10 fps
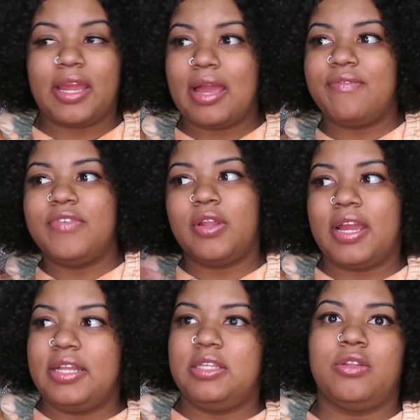Like, I felt
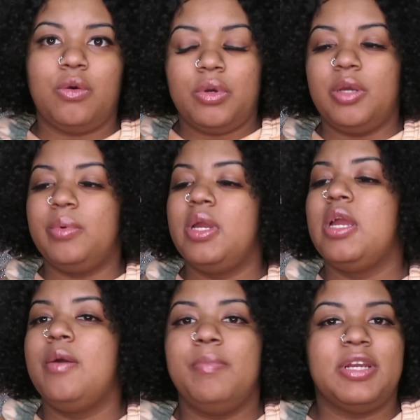like I had to throw up.
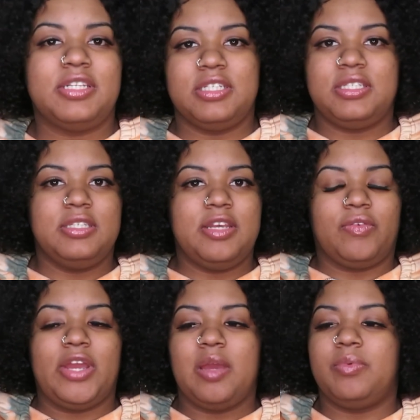But it just
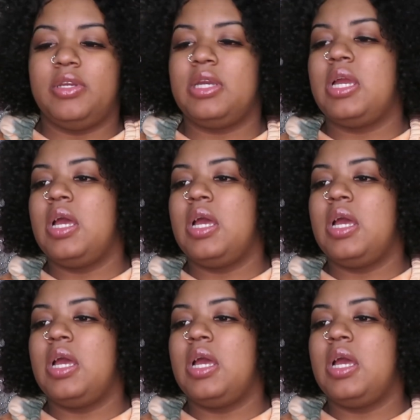never happened.